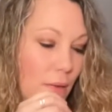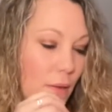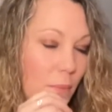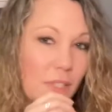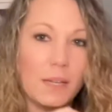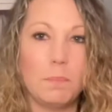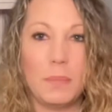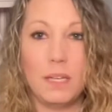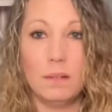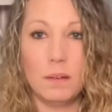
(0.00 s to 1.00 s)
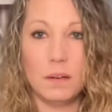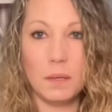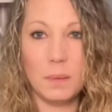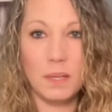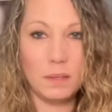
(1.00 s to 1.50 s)
almost like mean
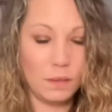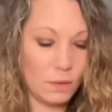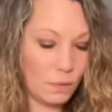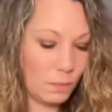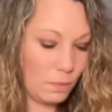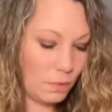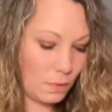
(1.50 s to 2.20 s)
arguing, you know?